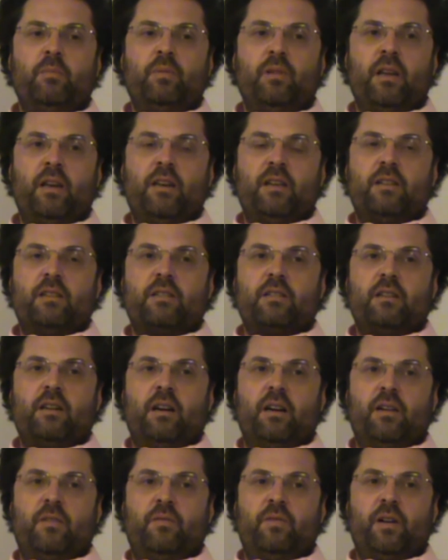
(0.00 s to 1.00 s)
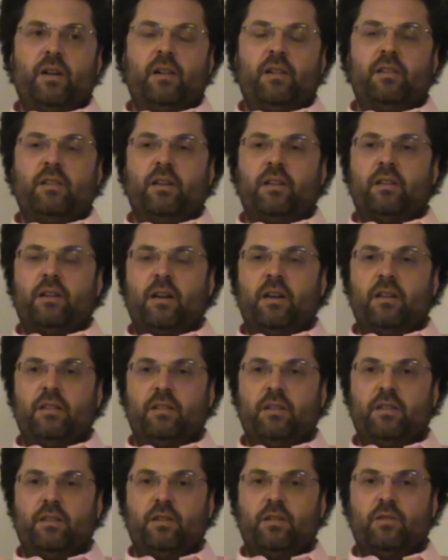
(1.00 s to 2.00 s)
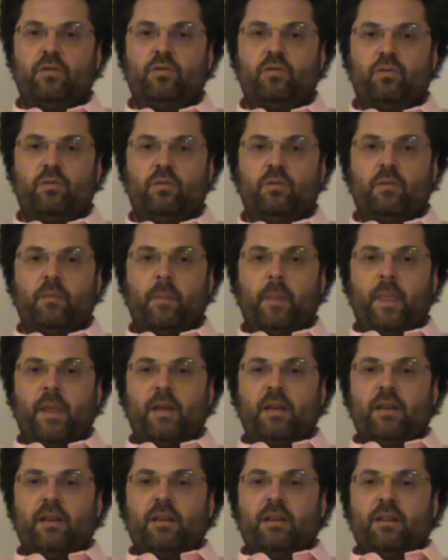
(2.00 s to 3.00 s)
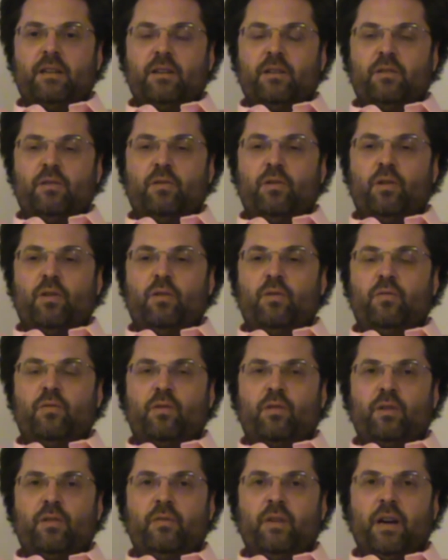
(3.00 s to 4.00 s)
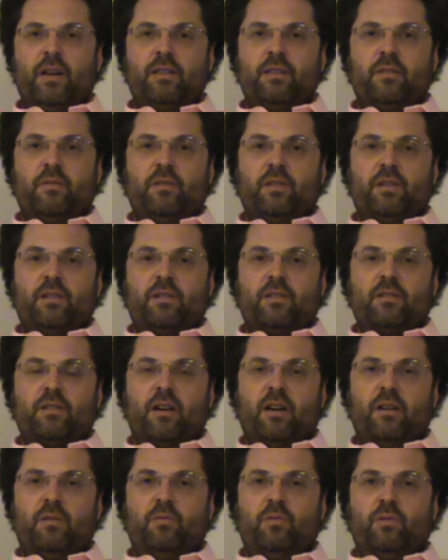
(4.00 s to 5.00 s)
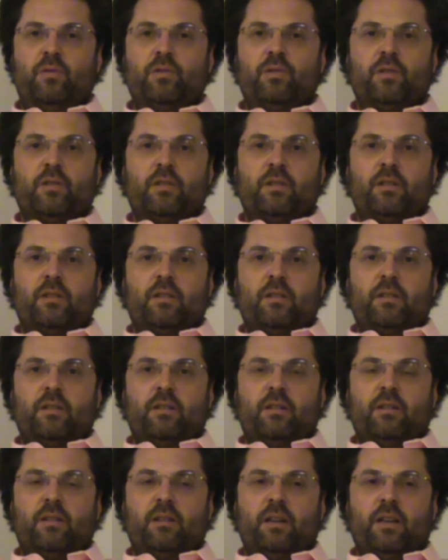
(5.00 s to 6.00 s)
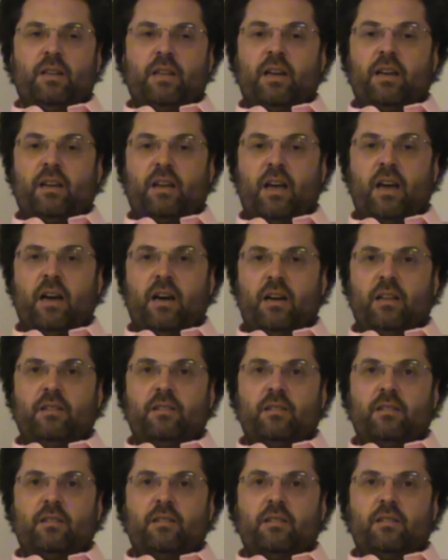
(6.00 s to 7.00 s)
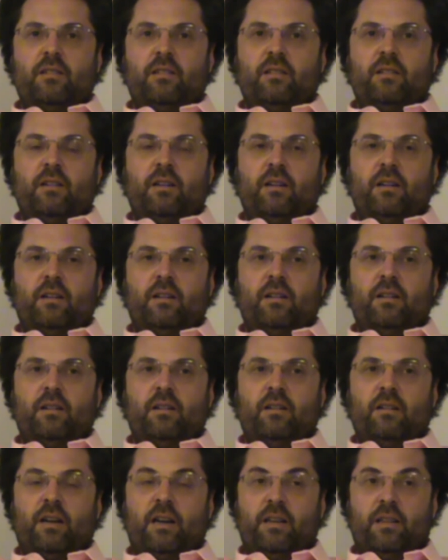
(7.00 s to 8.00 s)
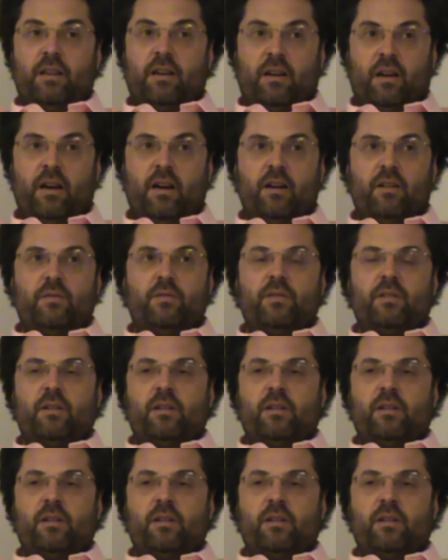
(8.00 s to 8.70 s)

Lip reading: place I felt that I needed to go for effectiveness, I would, and I had, and I have,